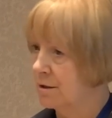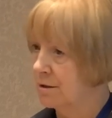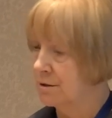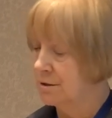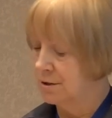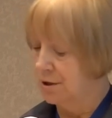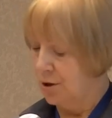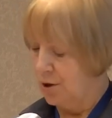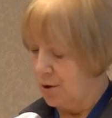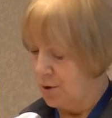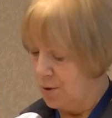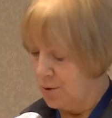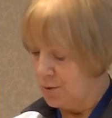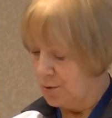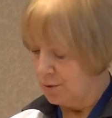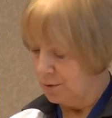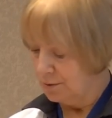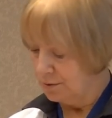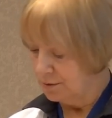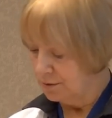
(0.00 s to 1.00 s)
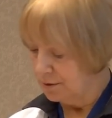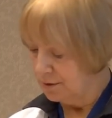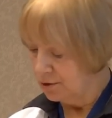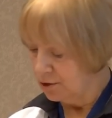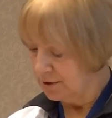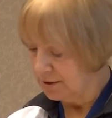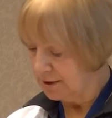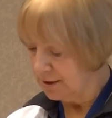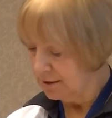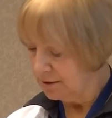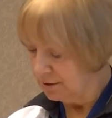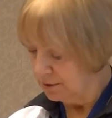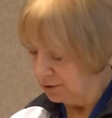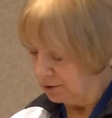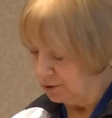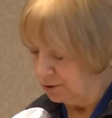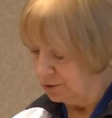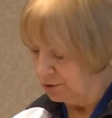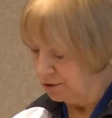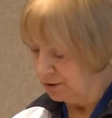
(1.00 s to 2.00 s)
So just in
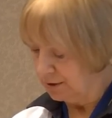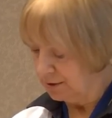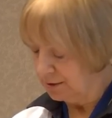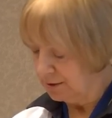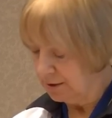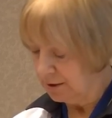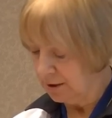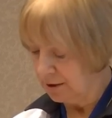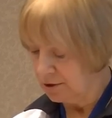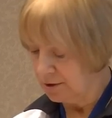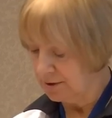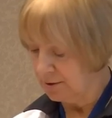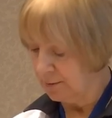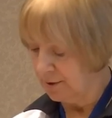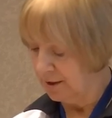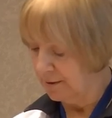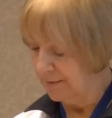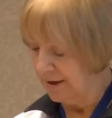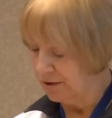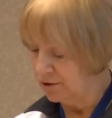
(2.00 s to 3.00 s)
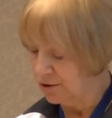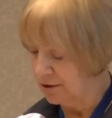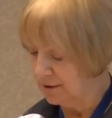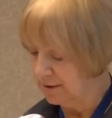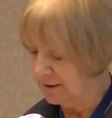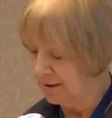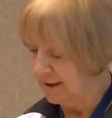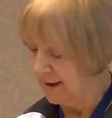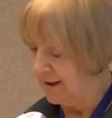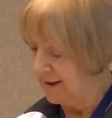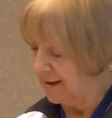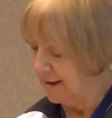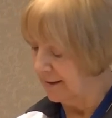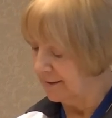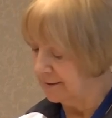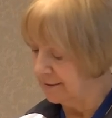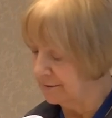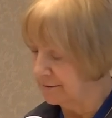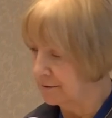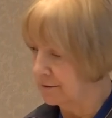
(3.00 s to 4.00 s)
conclusion, I just want to mention
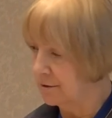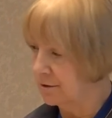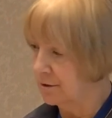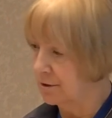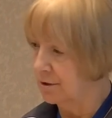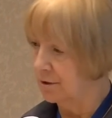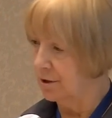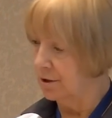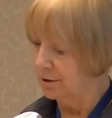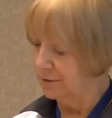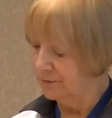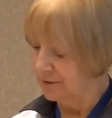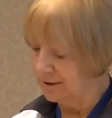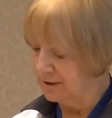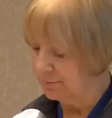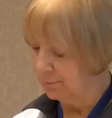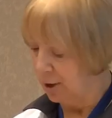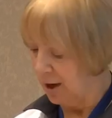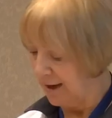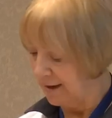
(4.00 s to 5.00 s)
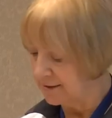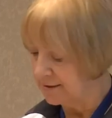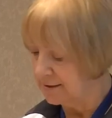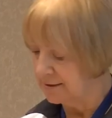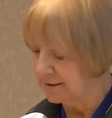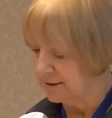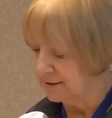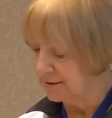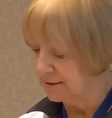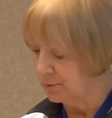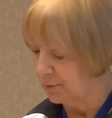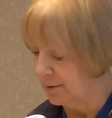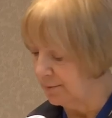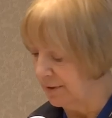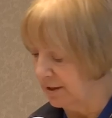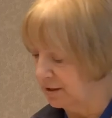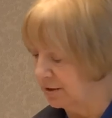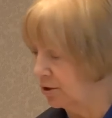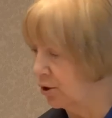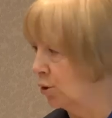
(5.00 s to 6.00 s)
that all of these practices, we
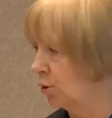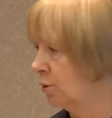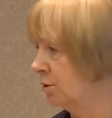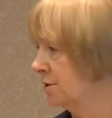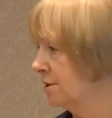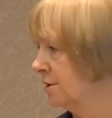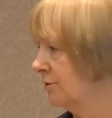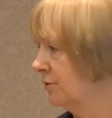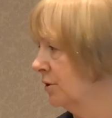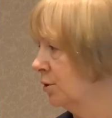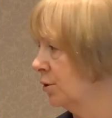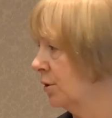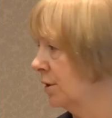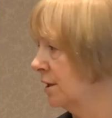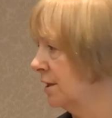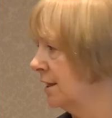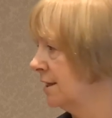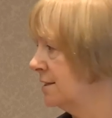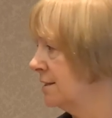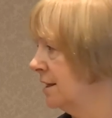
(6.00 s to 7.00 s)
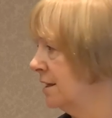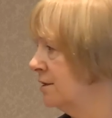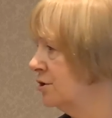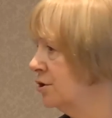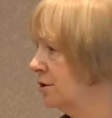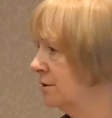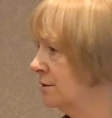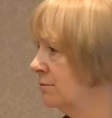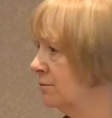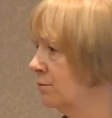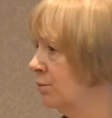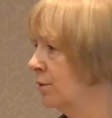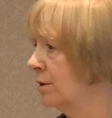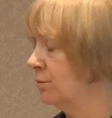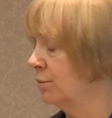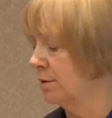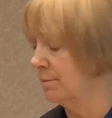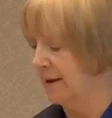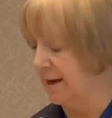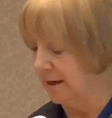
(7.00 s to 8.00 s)
meet the goals of the organization
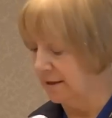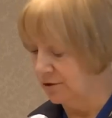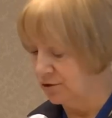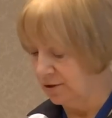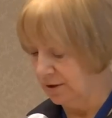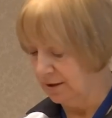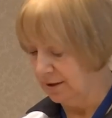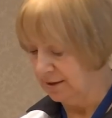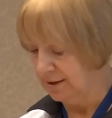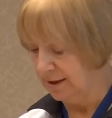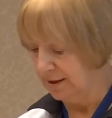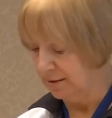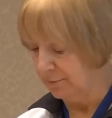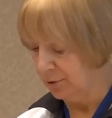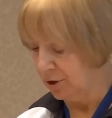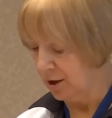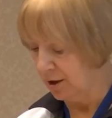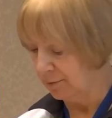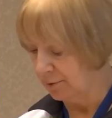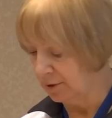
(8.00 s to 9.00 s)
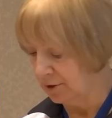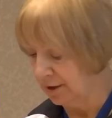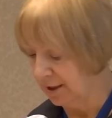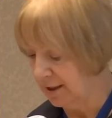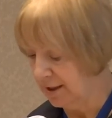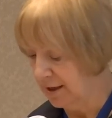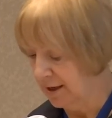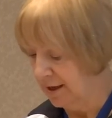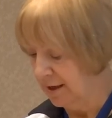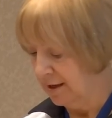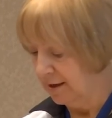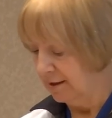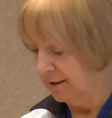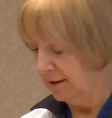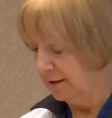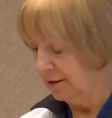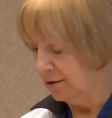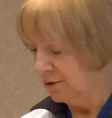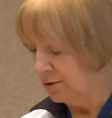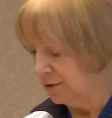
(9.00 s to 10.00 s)
when we're managing the data properly,
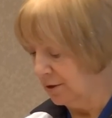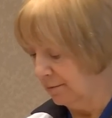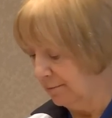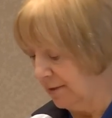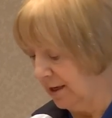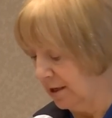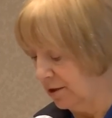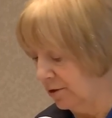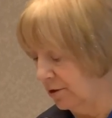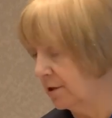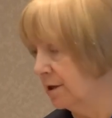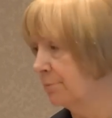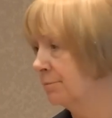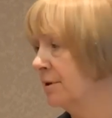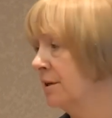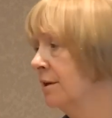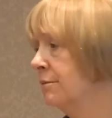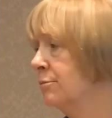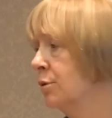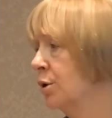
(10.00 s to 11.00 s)
and you can make your company